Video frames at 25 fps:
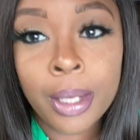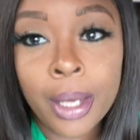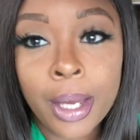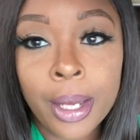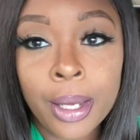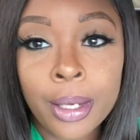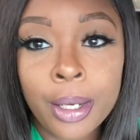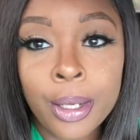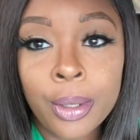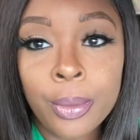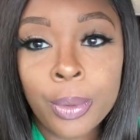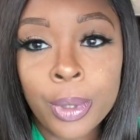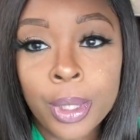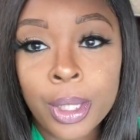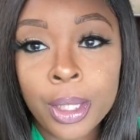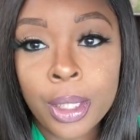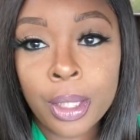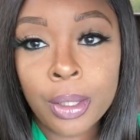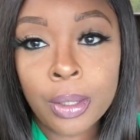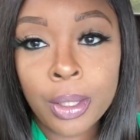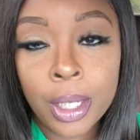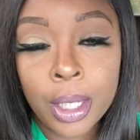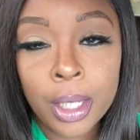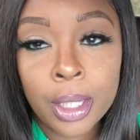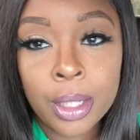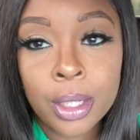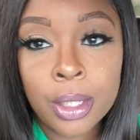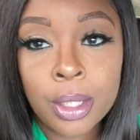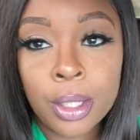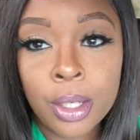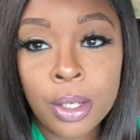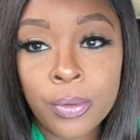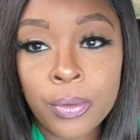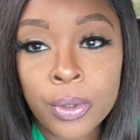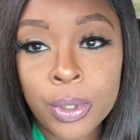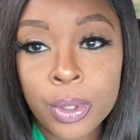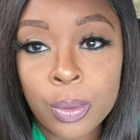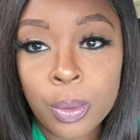they really don't have
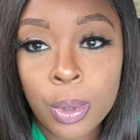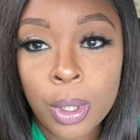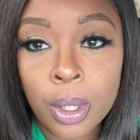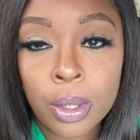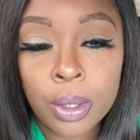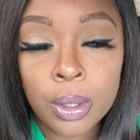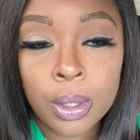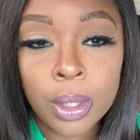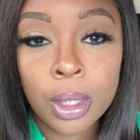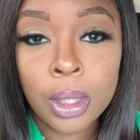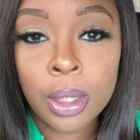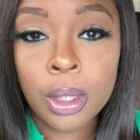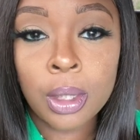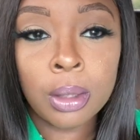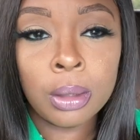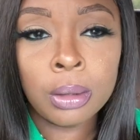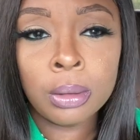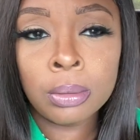service roads here.